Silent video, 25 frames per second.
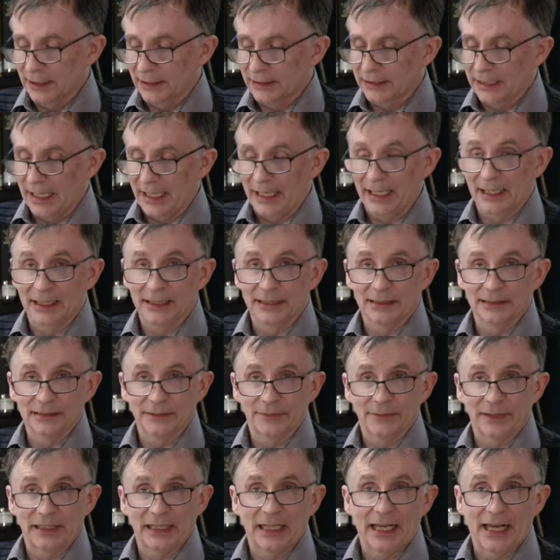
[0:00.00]
Gangs
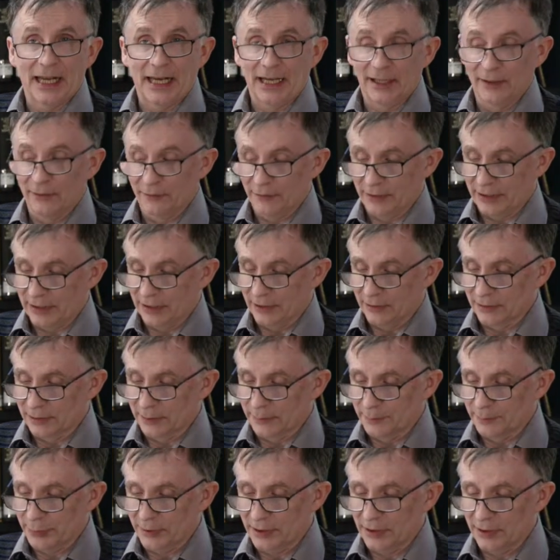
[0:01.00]
of the angry
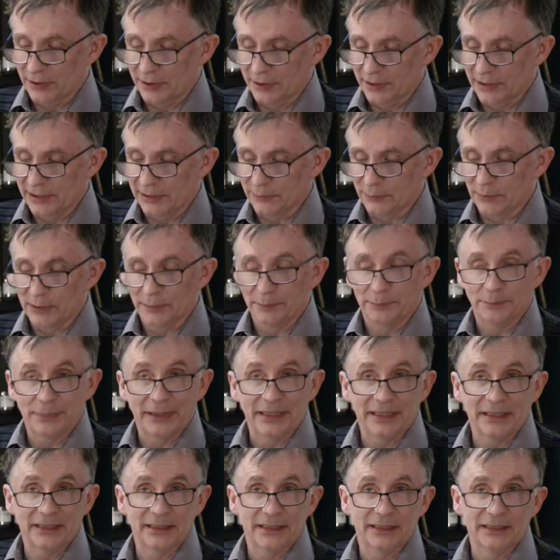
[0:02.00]
unemployed will
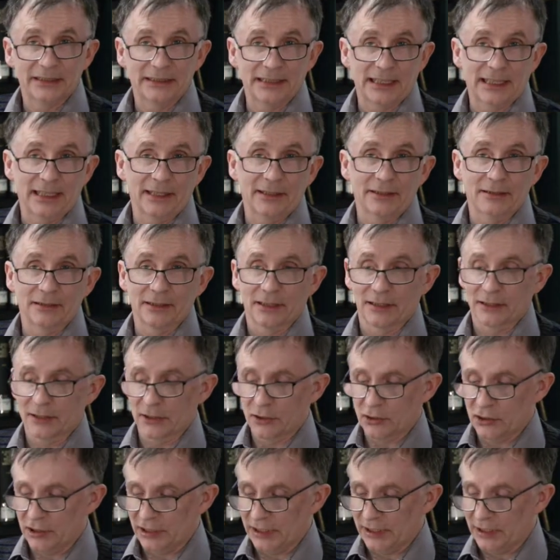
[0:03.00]
bear down on
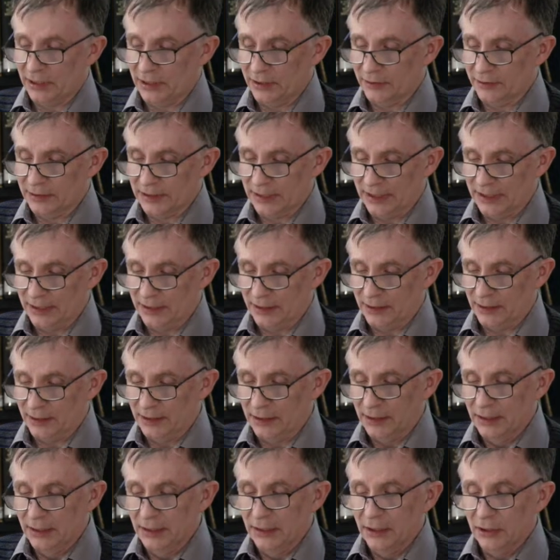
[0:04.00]
the G
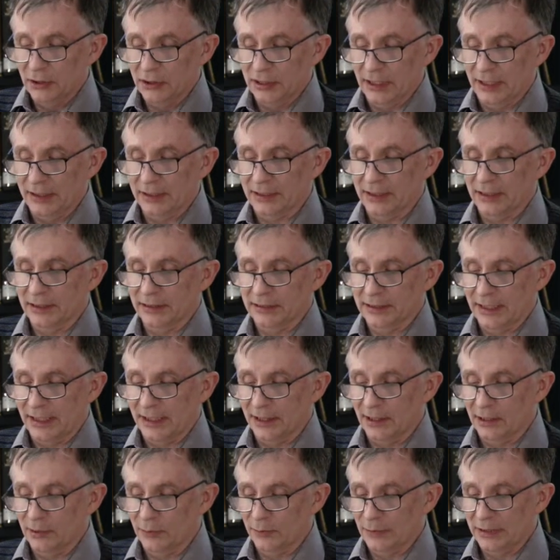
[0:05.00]
Hotel, chanting
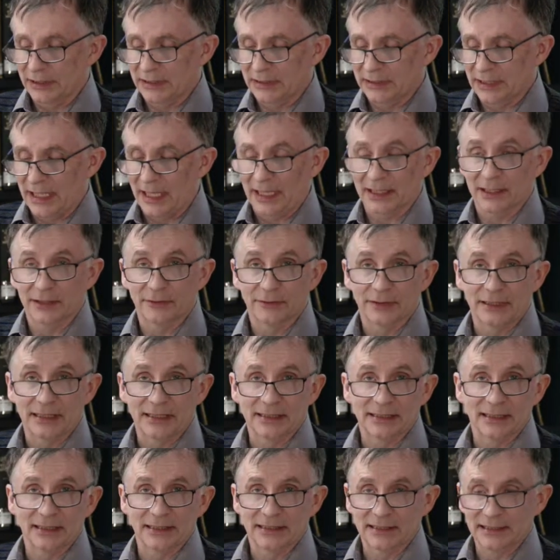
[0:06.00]
down with
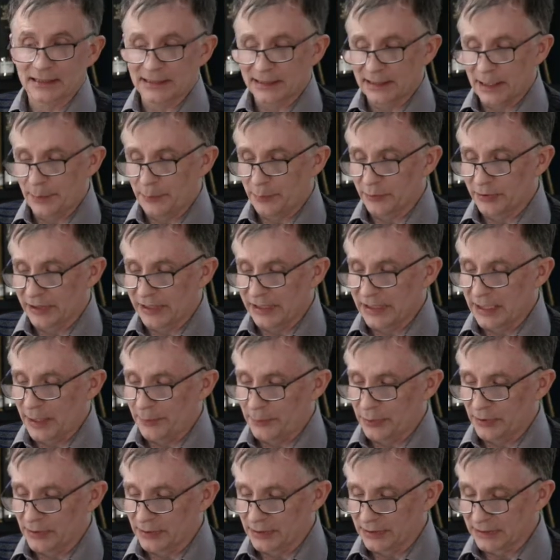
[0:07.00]
daiquiris and slippery
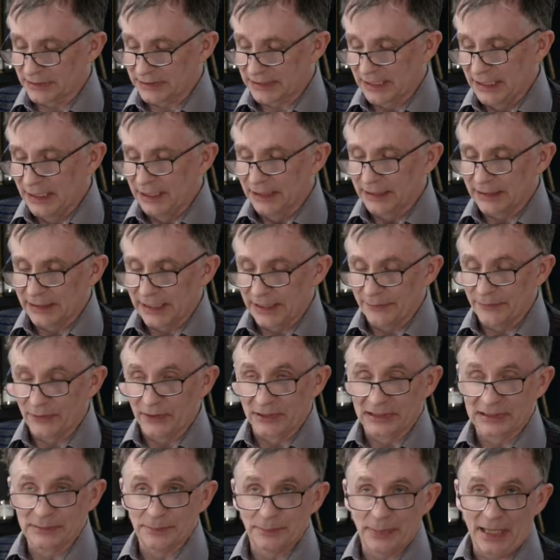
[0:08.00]
nipples, give
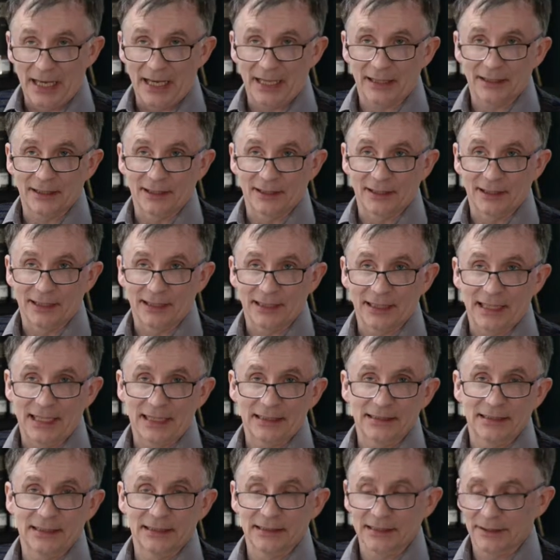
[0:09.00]
us back our
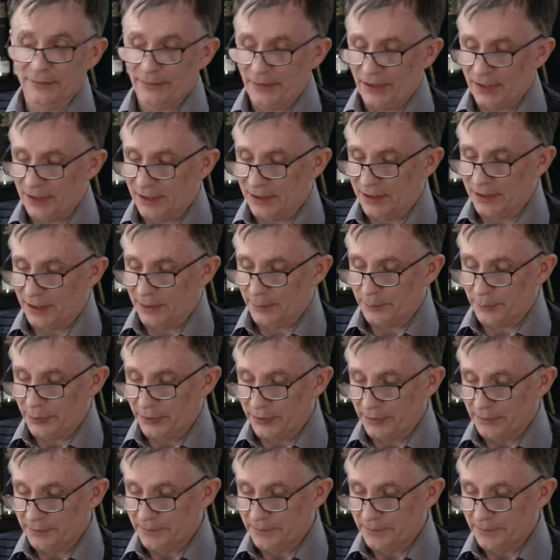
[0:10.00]
glasses of harp.